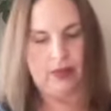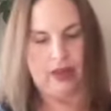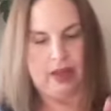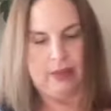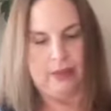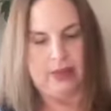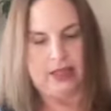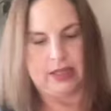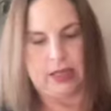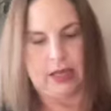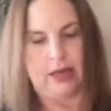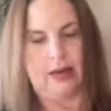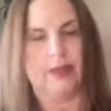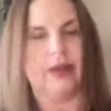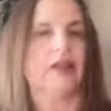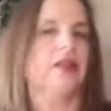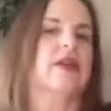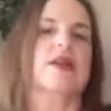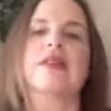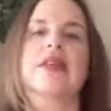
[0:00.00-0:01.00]
I'm excited
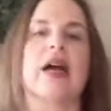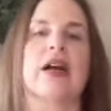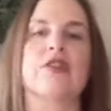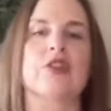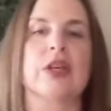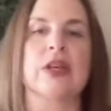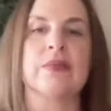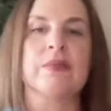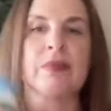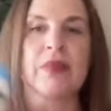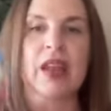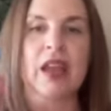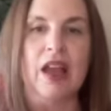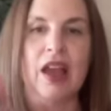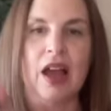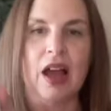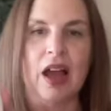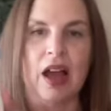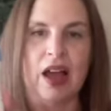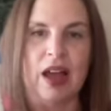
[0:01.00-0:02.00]
about this actually.
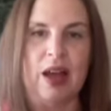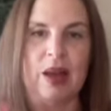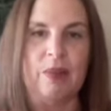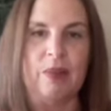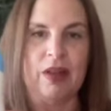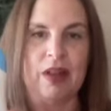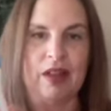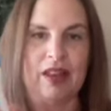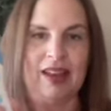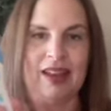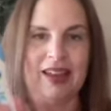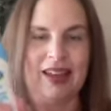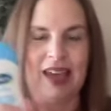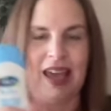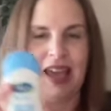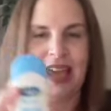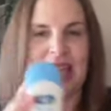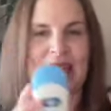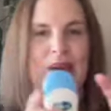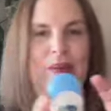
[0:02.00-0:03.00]
Um, it
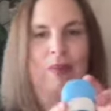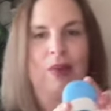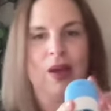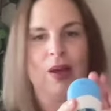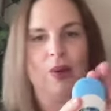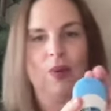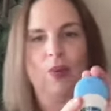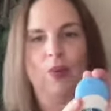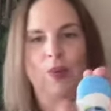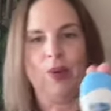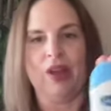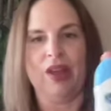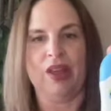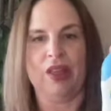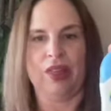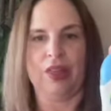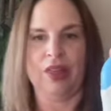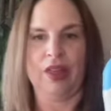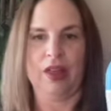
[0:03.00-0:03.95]
came with